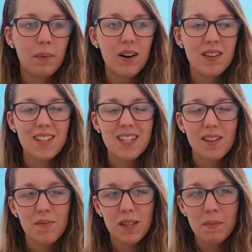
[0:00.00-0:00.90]
But there's
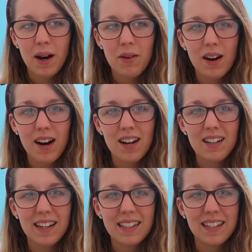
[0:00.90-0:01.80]
something about her.
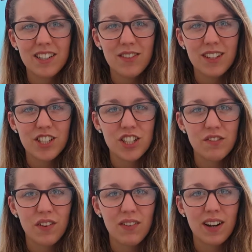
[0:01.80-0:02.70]
Like, I don't think
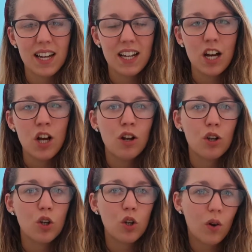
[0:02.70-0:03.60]
she's very
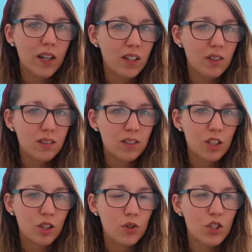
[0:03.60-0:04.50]
loyal
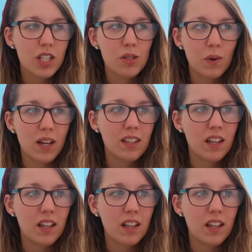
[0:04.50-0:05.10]
to who she's with.